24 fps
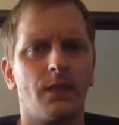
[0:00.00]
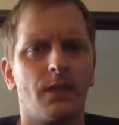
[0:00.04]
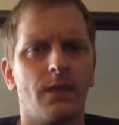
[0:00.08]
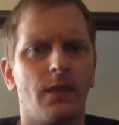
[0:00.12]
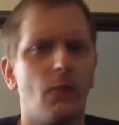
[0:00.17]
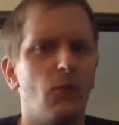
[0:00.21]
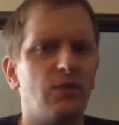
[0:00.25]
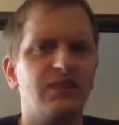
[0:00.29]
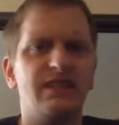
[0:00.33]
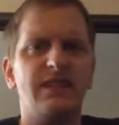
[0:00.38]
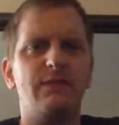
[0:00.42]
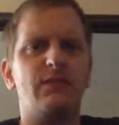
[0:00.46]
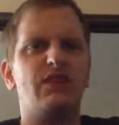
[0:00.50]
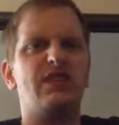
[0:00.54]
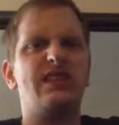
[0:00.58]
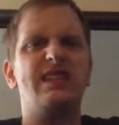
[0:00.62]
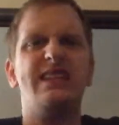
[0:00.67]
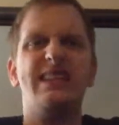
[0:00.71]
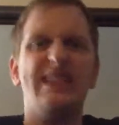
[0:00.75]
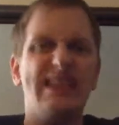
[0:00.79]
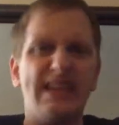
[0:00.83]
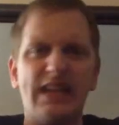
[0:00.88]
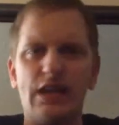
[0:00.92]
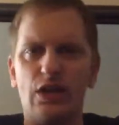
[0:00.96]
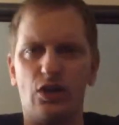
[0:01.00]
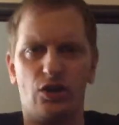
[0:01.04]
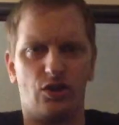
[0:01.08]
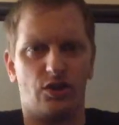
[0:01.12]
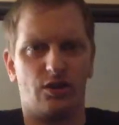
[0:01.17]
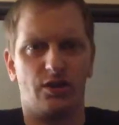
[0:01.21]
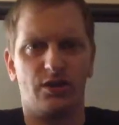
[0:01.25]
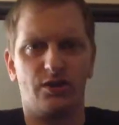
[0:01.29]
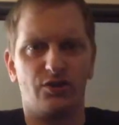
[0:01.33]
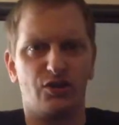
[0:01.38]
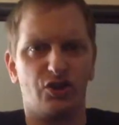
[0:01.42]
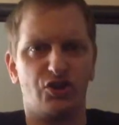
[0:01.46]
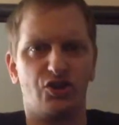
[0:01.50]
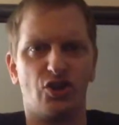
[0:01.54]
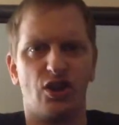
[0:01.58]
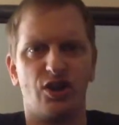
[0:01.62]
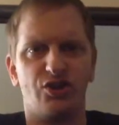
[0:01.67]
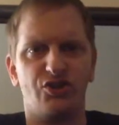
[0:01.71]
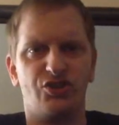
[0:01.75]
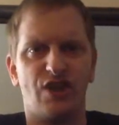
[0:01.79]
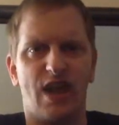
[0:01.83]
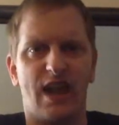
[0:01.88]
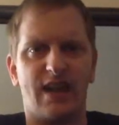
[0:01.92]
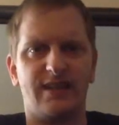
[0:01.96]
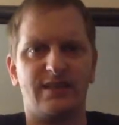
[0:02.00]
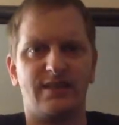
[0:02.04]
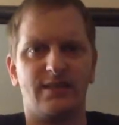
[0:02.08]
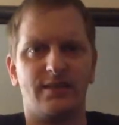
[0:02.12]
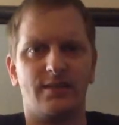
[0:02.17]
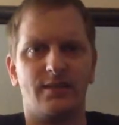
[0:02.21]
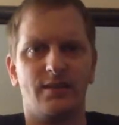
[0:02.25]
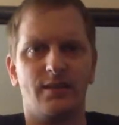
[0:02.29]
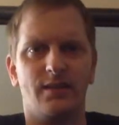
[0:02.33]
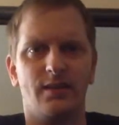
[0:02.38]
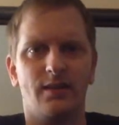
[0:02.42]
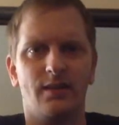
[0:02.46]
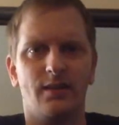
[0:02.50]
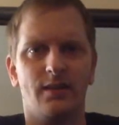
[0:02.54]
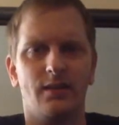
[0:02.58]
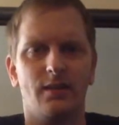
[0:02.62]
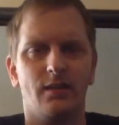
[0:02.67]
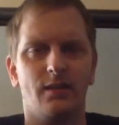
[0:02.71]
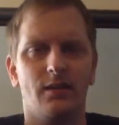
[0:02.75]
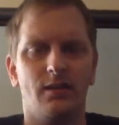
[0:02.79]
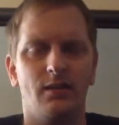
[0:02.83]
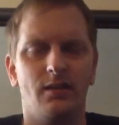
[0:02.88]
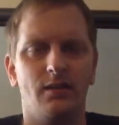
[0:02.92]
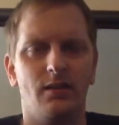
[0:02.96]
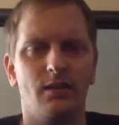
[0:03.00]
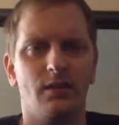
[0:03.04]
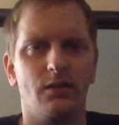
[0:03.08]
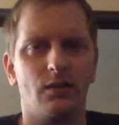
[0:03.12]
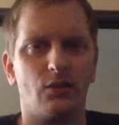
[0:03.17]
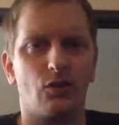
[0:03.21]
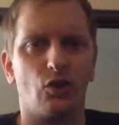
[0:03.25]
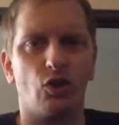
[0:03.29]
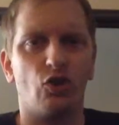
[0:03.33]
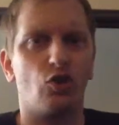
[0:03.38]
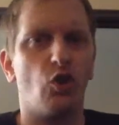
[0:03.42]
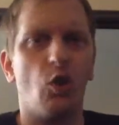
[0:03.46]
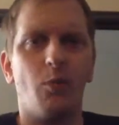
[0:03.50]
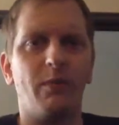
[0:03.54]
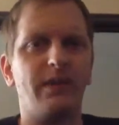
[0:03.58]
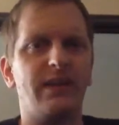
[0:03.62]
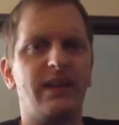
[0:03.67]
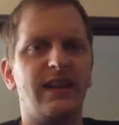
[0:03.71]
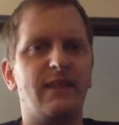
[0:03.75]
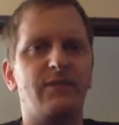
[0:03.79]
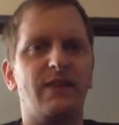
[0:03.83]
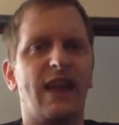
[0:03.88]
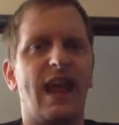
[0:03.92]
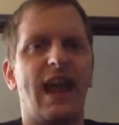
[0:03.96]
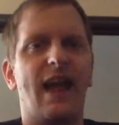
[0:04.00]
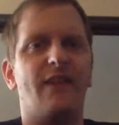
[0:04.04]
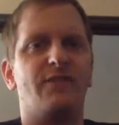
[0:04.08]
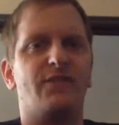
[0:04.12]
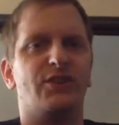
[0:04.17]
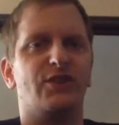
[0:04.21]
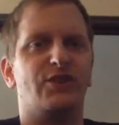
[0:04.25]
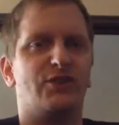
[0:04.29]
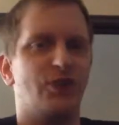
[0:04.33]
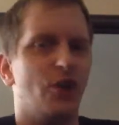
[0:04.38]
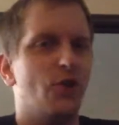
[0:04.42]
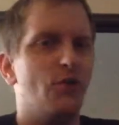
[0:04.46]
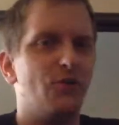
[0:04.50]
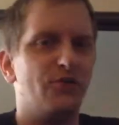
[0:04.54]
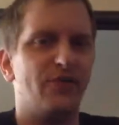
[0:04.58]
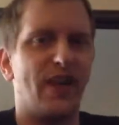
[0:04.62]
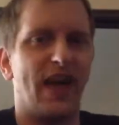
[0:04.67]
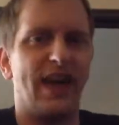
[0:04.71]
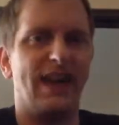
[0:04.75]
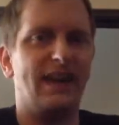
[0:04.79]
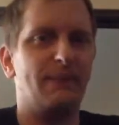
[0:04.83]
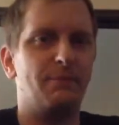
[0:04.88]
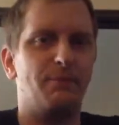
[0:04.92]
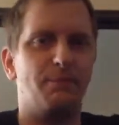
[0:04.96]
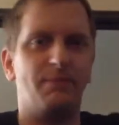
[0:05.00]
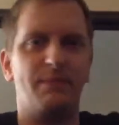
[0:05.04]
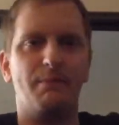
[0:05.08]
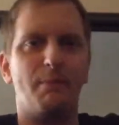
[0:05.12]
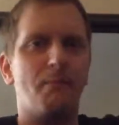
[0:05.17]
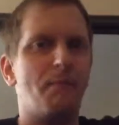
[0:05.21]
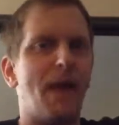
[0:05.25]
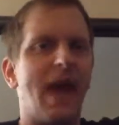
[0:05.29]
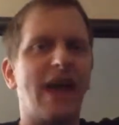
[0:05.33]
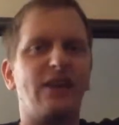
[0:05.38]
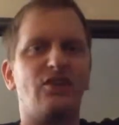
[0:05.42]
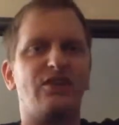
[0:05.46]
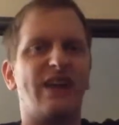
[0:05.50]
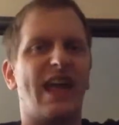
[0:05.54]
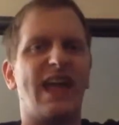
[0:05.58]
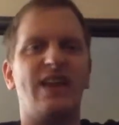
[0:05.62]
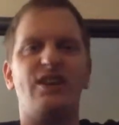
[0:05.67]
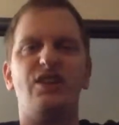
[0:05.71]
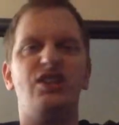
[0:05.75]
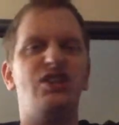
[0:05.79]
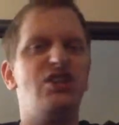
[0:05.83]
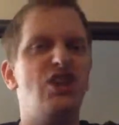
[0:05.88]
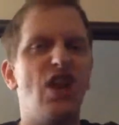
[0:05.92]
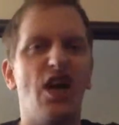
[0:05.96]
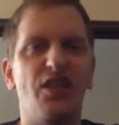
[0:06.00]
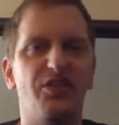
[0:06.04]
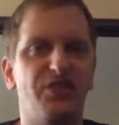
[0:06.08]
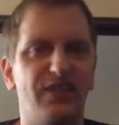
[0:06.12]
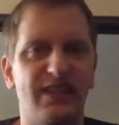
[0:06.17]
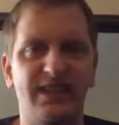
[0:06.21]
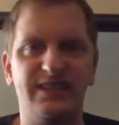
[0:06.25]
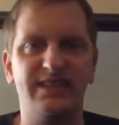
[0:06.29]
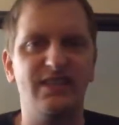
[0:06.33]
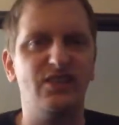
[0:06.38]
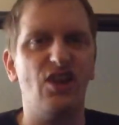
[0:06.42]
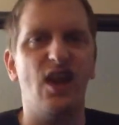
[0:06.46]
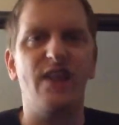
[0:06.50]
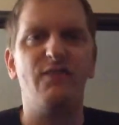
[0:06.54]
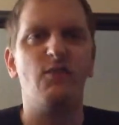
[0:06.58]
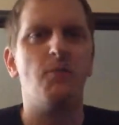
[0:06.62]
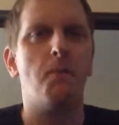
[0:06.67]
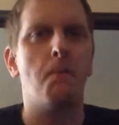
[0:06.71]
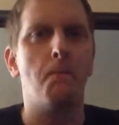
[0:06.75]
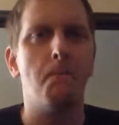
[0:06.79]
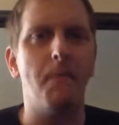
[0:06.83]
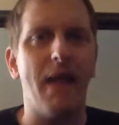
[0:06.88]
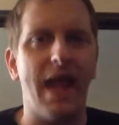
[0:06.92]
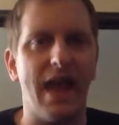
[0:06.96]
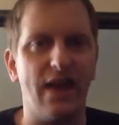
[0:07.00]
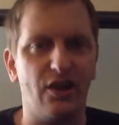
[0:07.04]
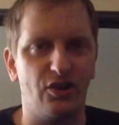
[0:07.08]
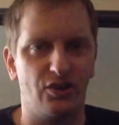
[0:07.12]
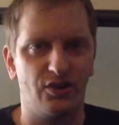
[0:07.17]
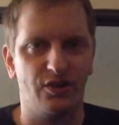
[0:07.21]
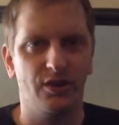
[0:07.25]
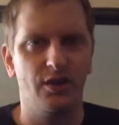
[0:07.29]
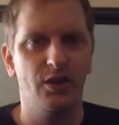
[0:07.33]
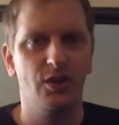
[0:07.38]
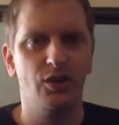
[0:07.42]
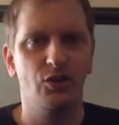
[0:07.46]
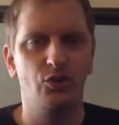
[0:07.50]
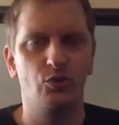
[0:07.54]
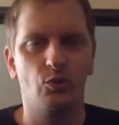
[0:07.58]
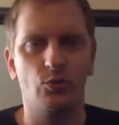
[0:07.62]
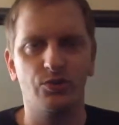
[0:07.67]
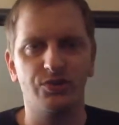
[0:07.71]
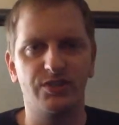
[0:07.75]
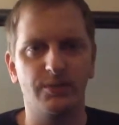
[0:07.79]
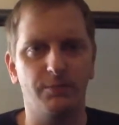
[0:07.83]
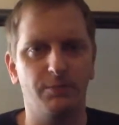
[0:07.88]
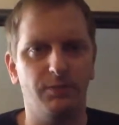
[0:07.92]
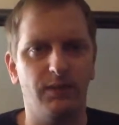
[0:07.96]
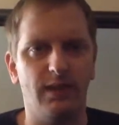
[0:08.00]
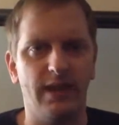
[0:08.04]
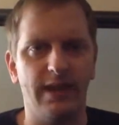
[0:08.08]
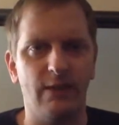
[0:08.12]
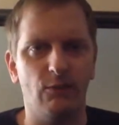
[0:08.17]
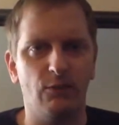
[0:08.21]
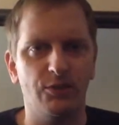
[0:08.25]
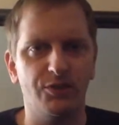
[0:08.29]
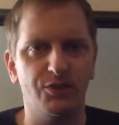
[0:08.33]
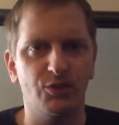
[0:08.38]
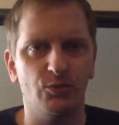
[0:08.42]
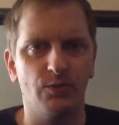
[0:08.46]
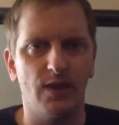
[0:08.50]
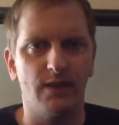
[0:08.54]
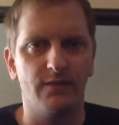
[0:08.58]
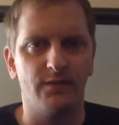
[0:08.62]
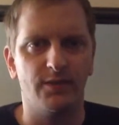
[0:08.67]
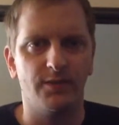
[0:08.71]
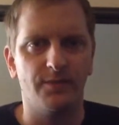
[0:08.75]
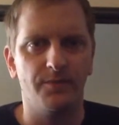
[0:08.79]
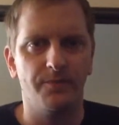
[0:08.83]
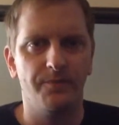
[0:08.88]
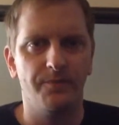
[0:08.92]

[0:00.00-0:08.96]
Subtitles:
It wasn't even near Deshaun Jackson. Kurt Coleman didn't even have to do that. It mattered at nothing. It did not even matter towards the play whatsoever.